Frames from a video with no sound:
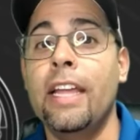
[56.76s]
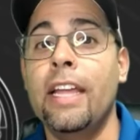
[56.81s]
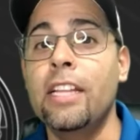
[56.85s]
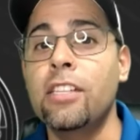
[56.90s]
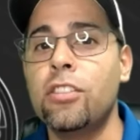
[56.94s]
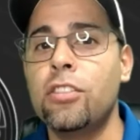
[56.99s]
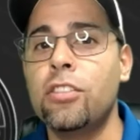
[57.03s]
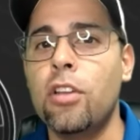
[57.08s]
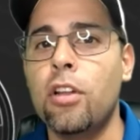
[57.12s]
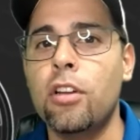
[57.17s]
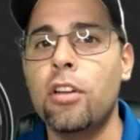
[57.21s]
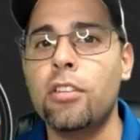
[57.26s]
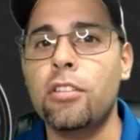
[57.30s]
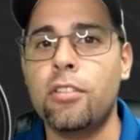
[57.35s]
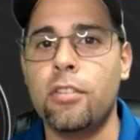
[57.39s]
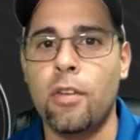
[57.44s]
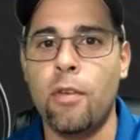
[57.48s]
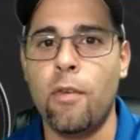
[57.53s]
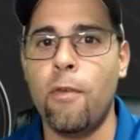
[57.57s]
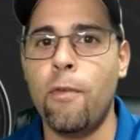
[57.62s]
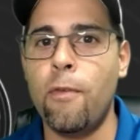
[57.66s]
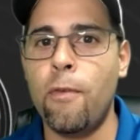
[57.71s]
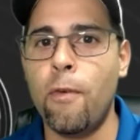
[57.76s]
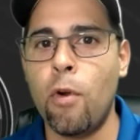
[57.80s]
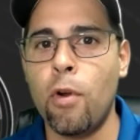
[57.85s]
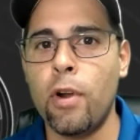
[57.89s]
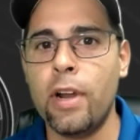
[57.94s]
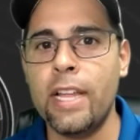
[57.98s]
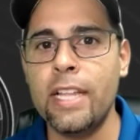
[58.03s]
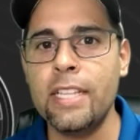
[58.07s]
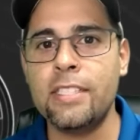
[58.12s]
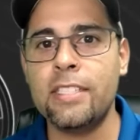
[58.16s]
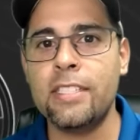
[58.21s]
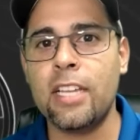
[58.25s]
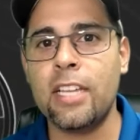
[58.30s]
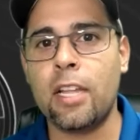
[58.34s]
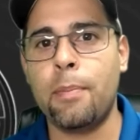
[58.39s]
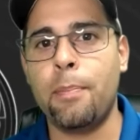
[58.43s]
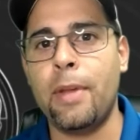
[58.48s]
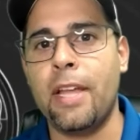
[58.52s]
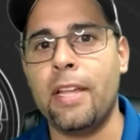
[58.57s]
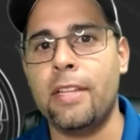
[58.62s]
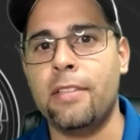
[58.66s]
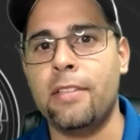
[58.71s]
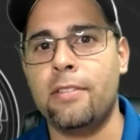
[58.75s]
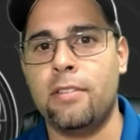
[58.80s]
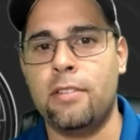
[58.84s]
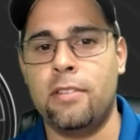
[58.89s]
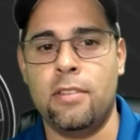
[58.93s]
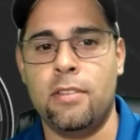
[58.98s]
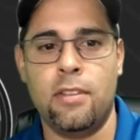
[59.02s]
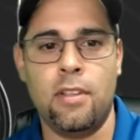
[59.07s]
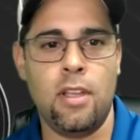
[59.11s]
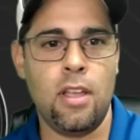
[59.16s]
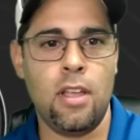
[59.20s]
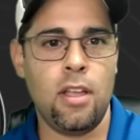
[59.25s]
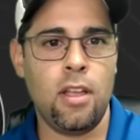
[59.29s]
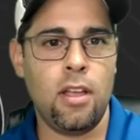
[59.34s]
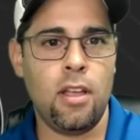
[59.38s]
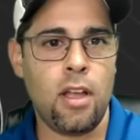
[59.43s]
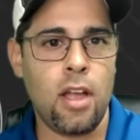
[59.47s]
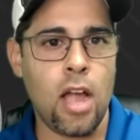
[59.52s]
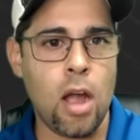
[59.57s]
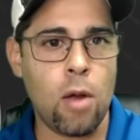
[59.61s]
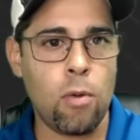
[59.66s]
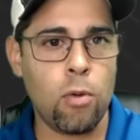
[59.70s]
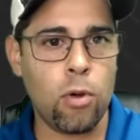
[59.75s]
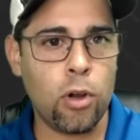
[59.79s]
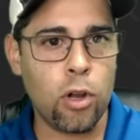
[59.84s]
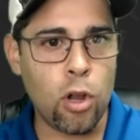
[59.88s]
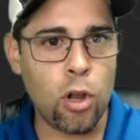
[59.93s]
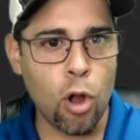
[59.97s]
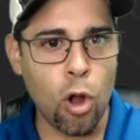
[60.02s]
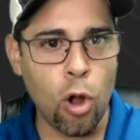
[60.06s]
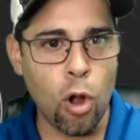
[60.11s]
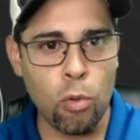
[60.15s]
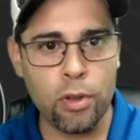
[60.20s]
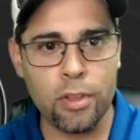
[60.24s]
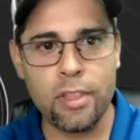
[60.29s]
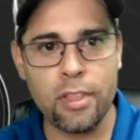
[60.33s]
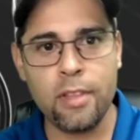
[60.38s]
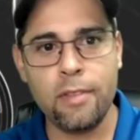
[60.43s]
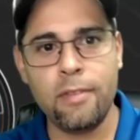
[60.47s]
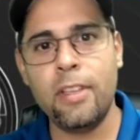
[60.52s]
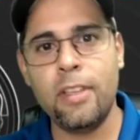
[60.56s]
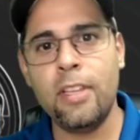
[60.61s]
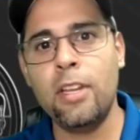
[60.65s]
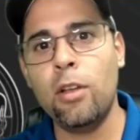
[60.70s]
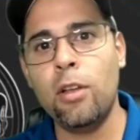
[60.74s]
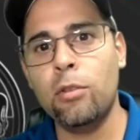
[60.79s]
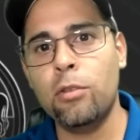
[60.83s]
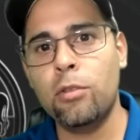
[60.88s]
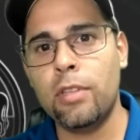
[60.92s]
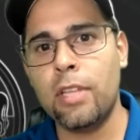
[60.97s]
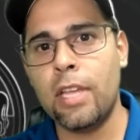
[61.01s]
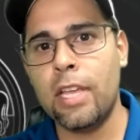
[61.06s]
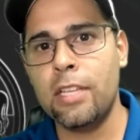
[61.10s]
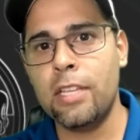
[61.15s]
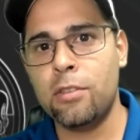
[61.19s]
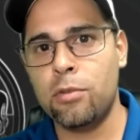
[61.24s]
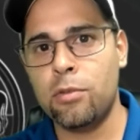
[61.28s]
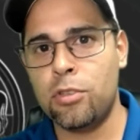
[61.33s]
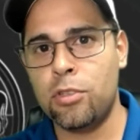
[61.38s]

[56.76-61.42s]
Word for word: in search for insect pests. Our goal with the video today is